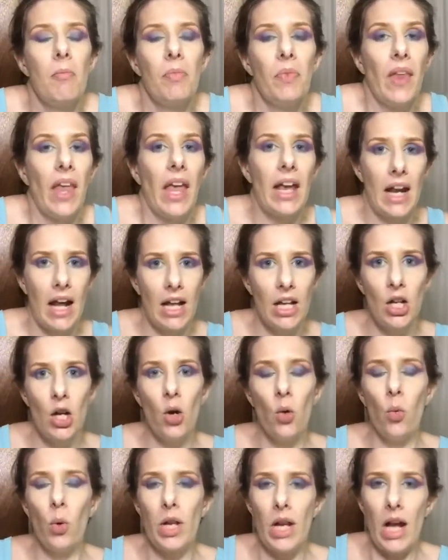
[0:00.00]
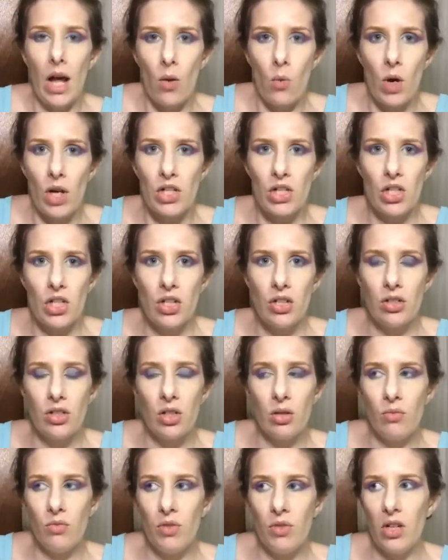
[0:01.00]
And I know when I watch a
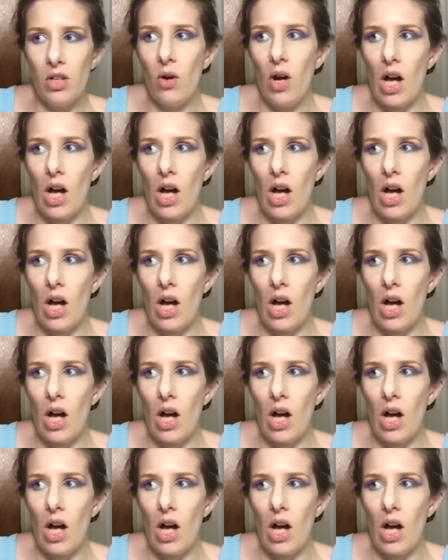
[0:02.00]
YouTube video,